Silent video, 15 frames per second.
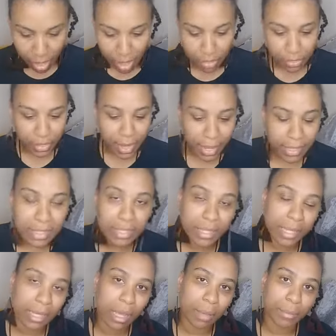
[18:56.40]
The next
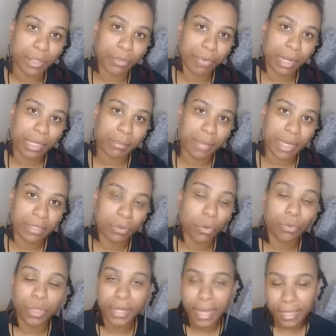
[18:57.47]
thing I'm going to recommend, or
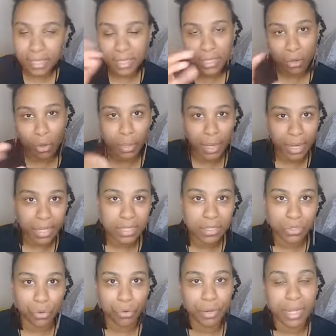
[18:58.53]
the next thing on the list,
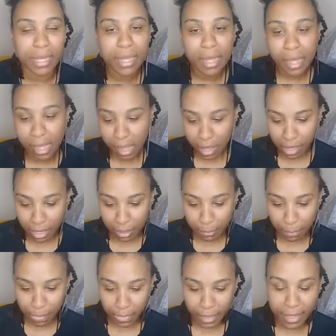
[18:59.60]
sorry,
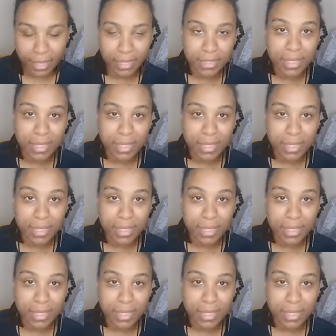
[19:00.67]
is